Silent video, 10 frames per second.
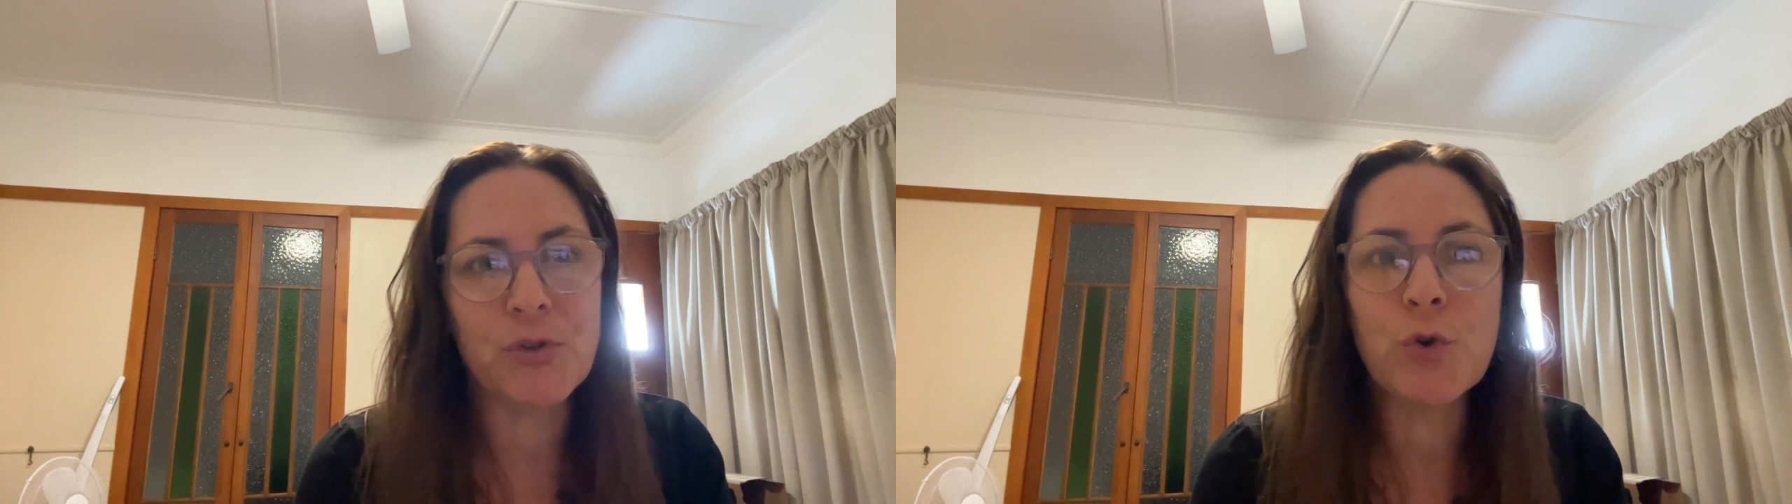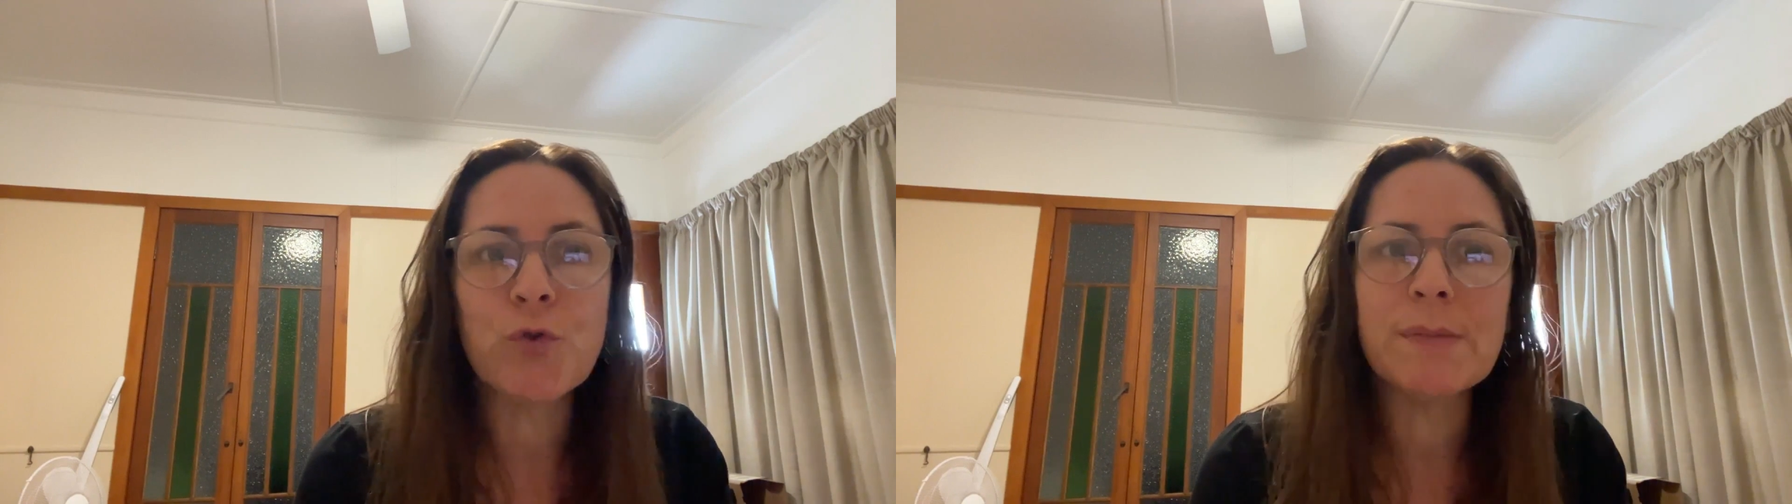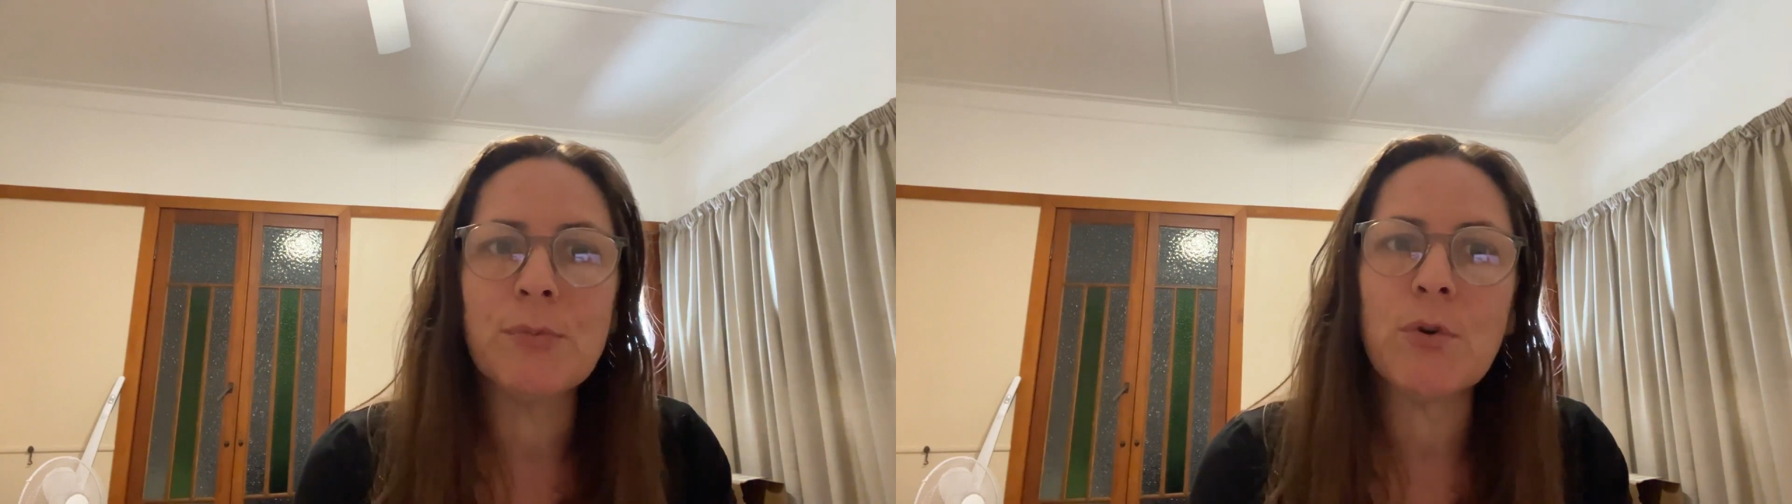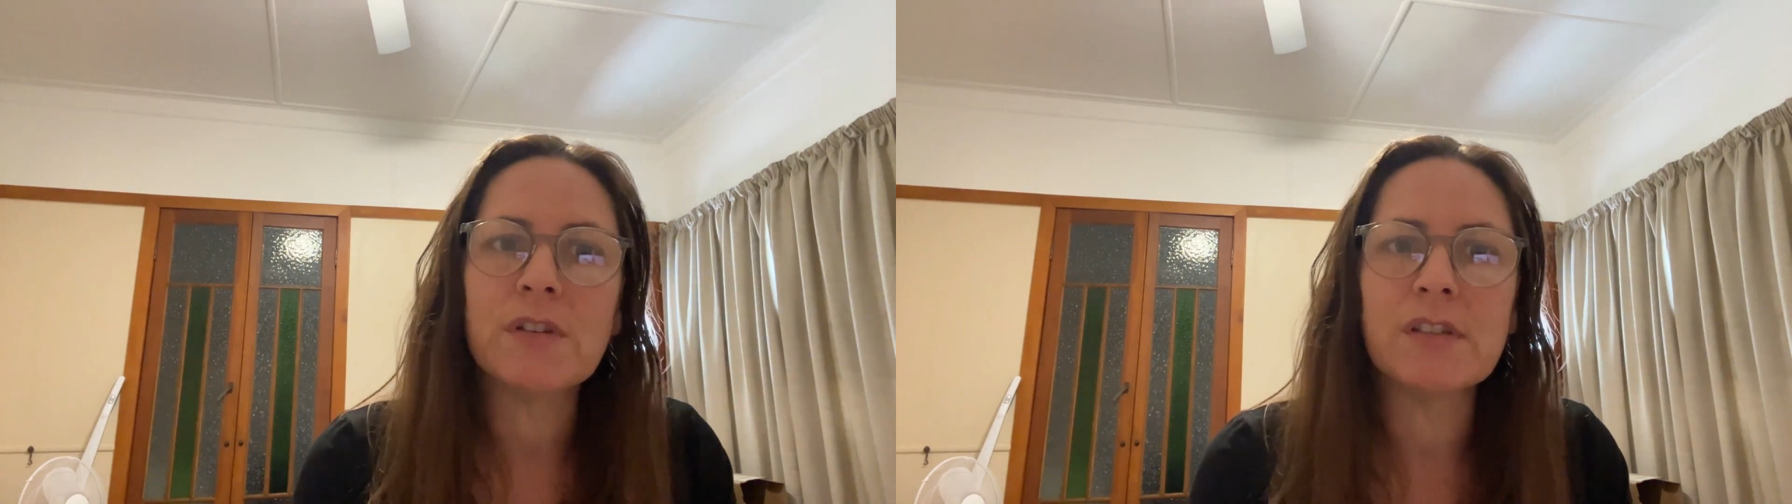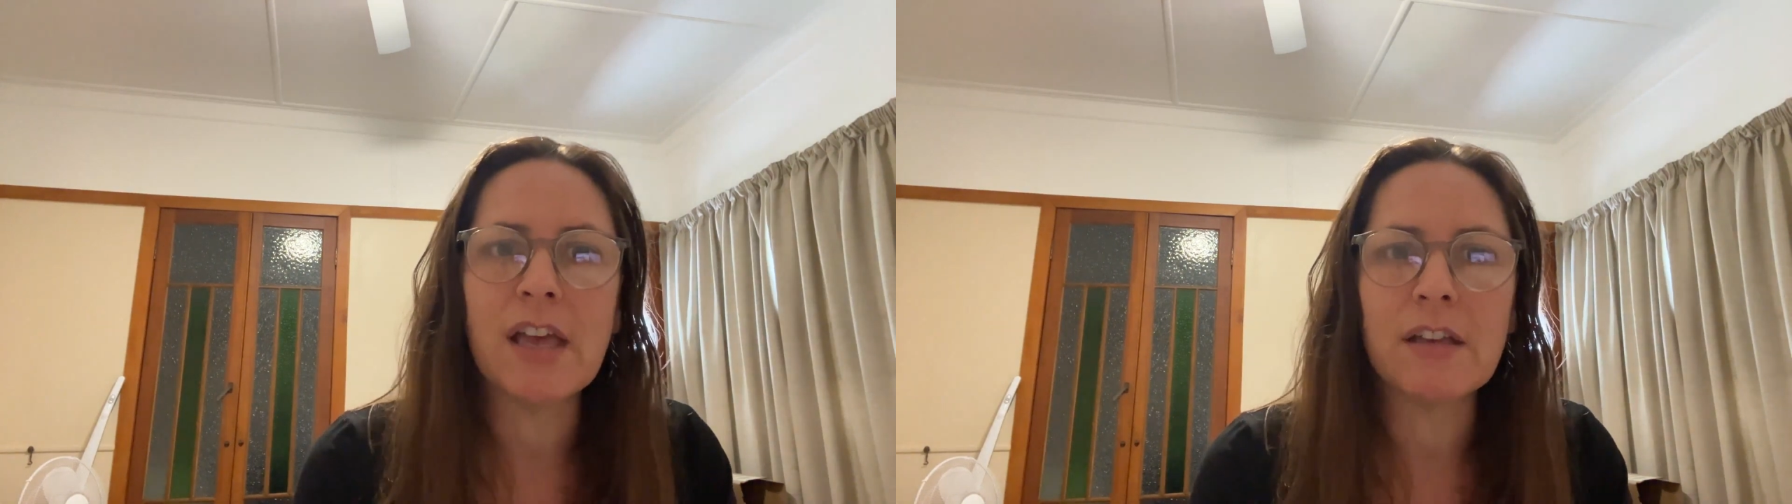children's
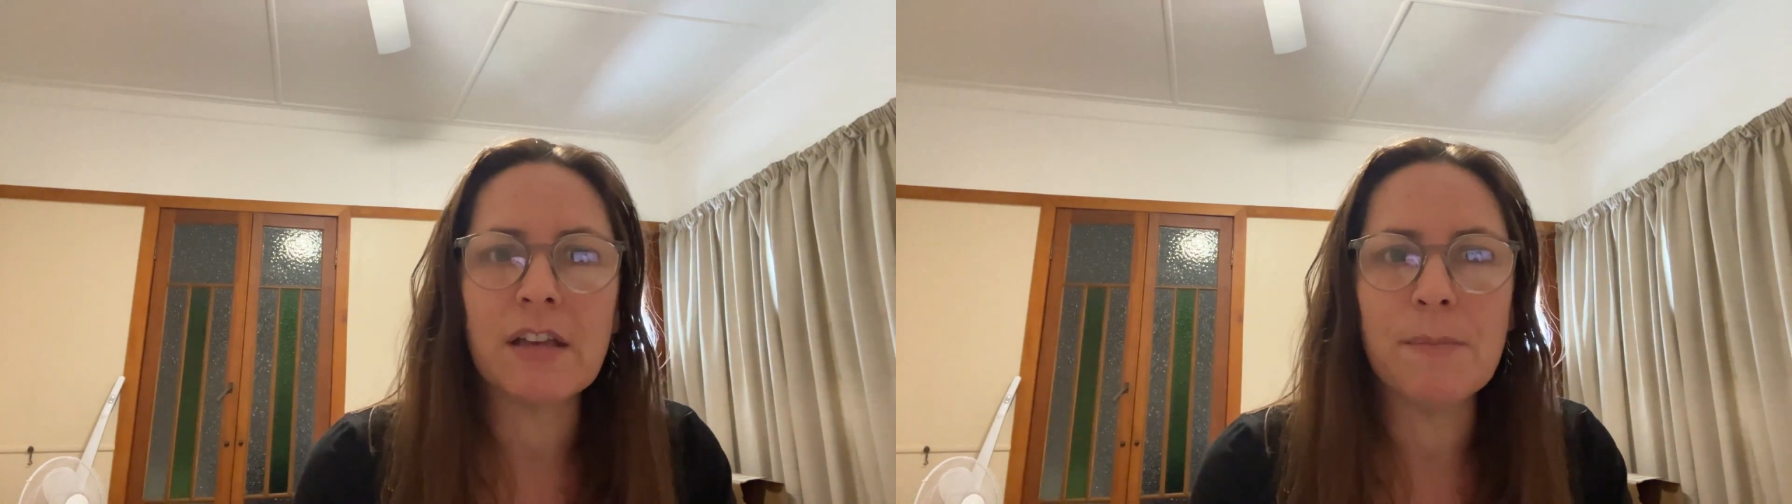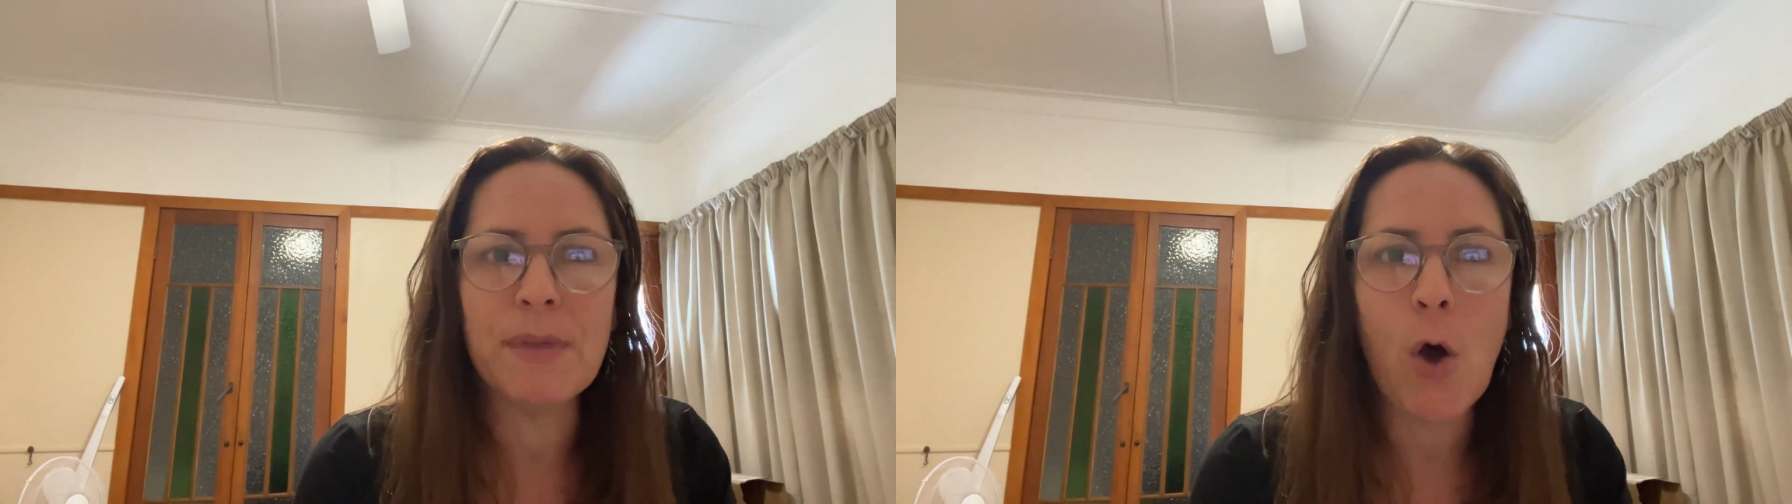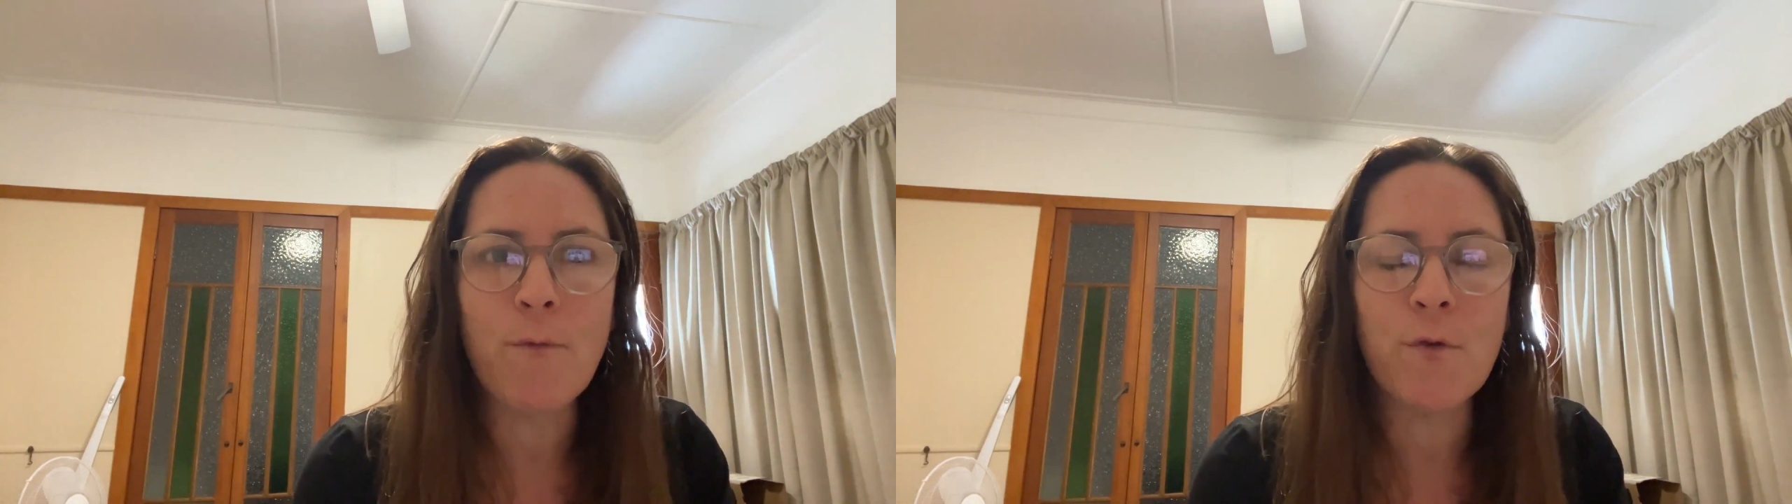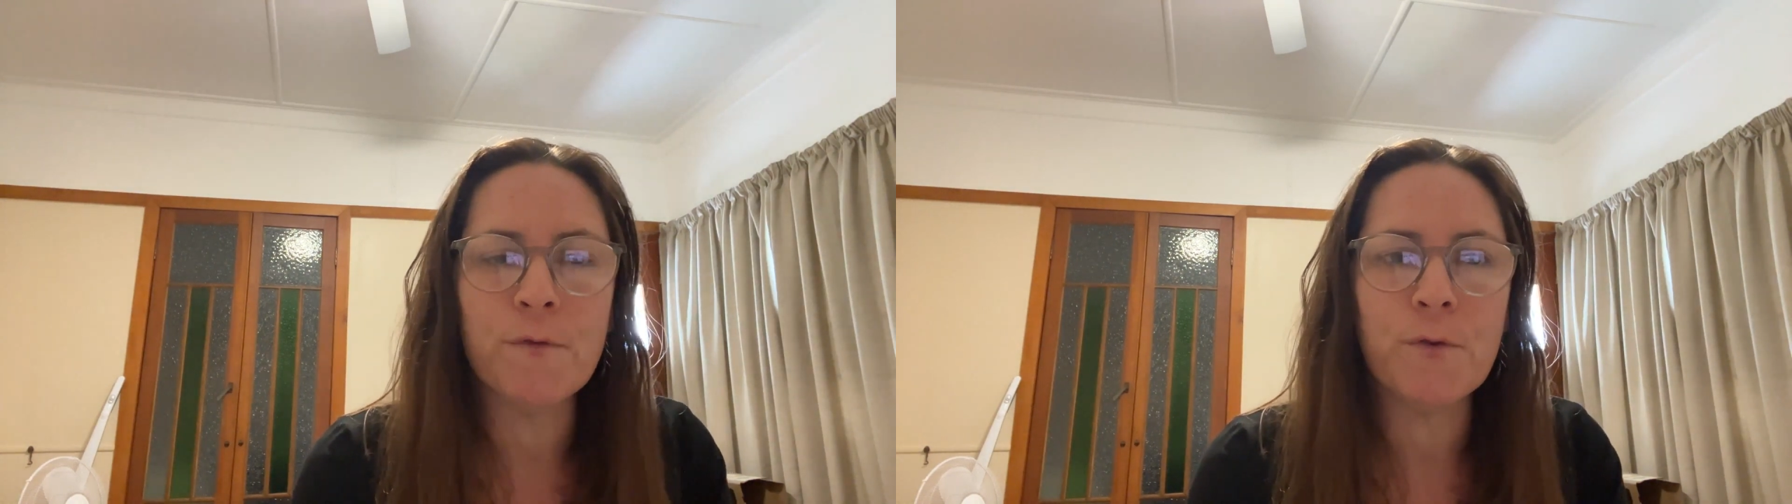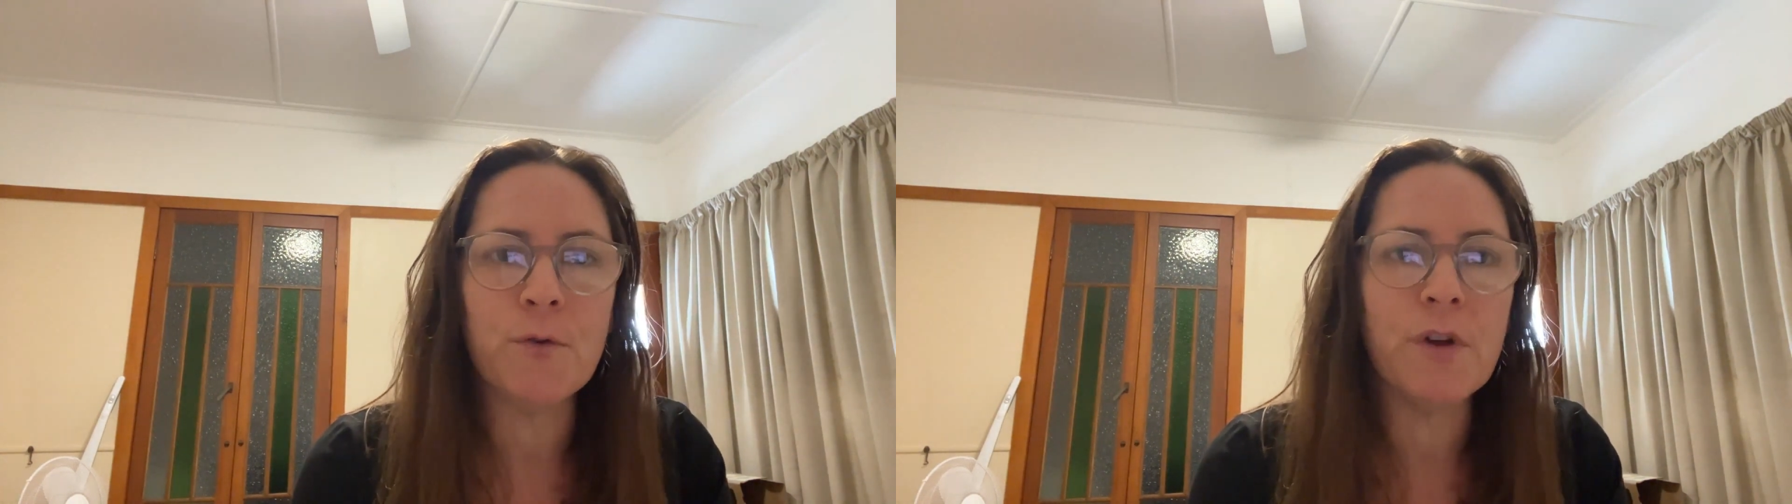books that can be helpful
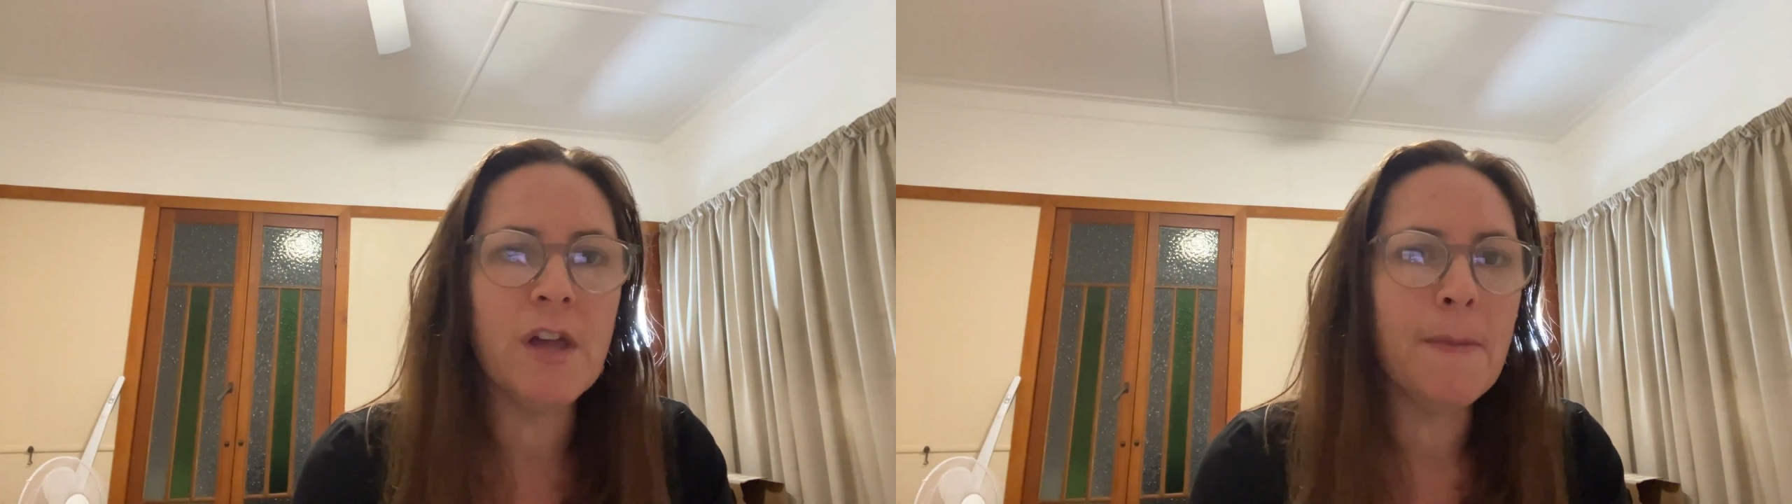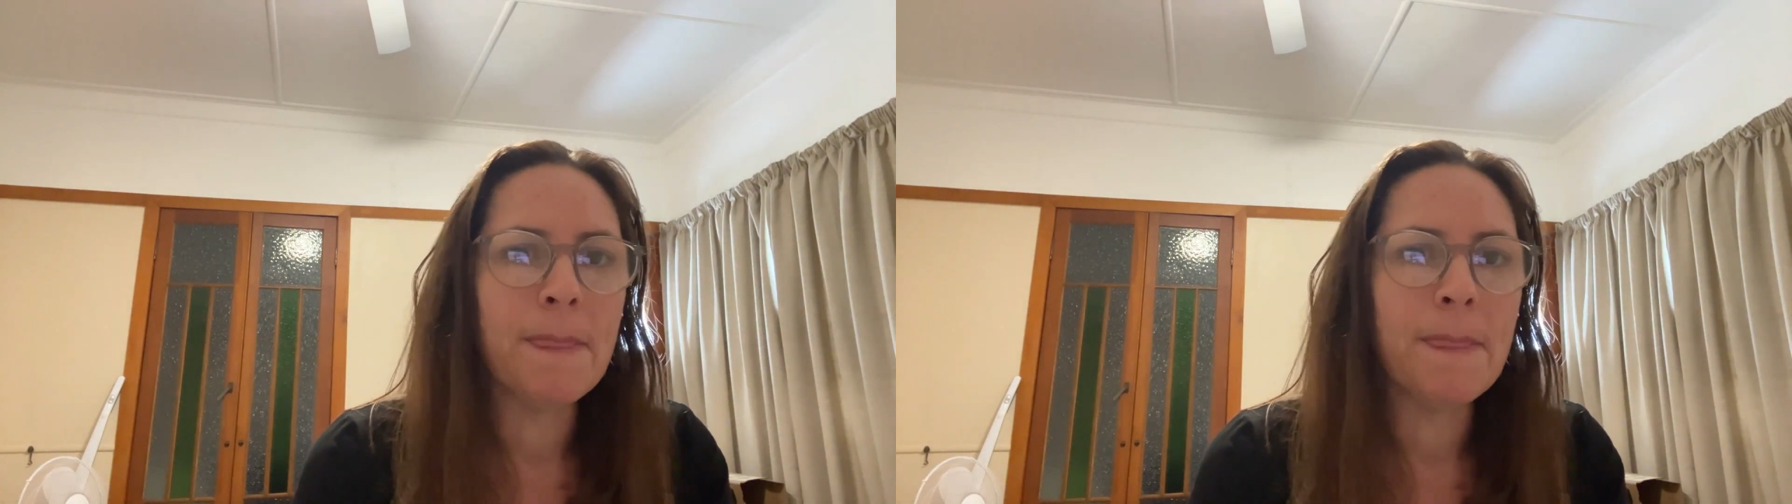for